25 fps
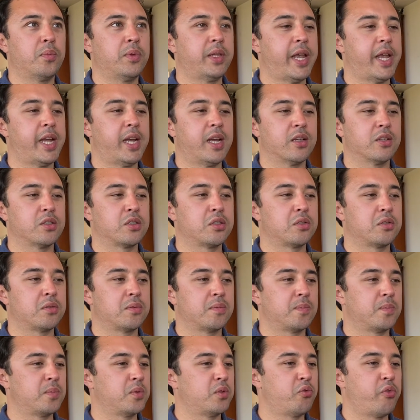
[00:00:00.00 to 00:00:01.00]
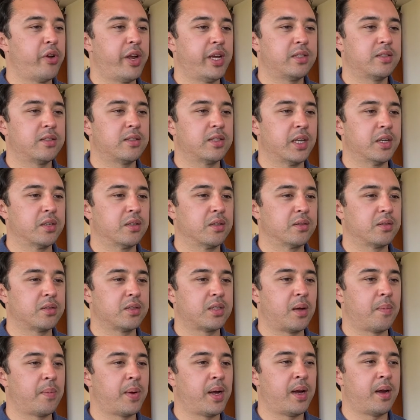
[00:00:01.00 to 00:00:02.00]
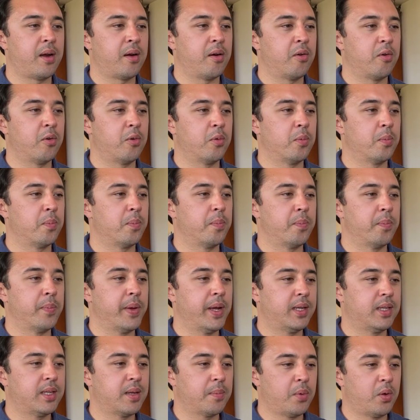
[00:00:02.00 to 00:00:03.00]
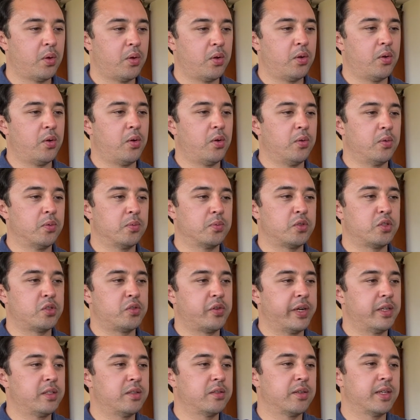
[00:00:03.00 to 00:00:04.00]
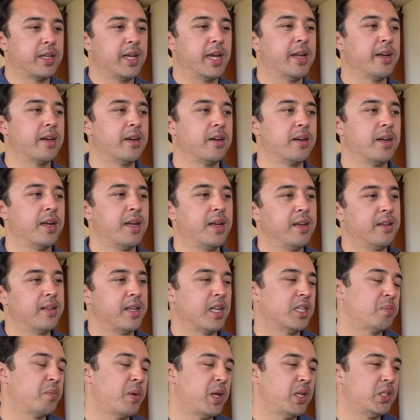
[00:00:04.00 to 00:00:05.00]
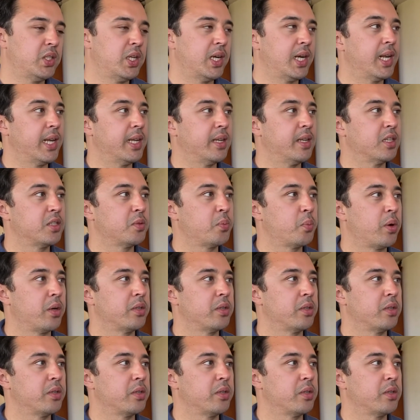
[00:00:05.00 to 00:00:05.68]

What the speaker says: take his tricks and somehow make them all string together. That's basically this